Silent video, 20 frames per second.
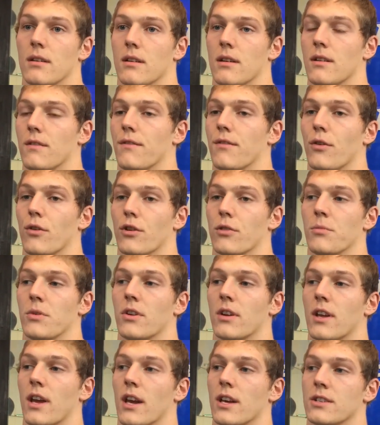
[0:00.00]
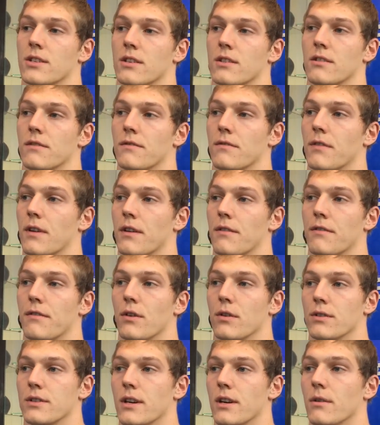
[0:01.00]
in full communication and
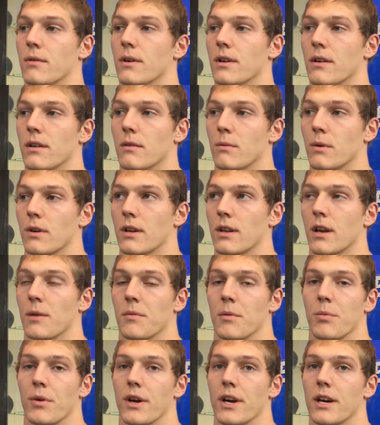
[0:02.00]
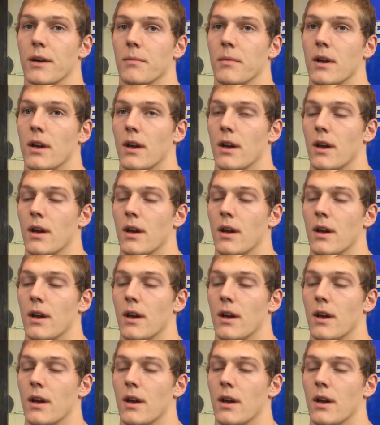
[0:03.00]
full tilt when you come to play them.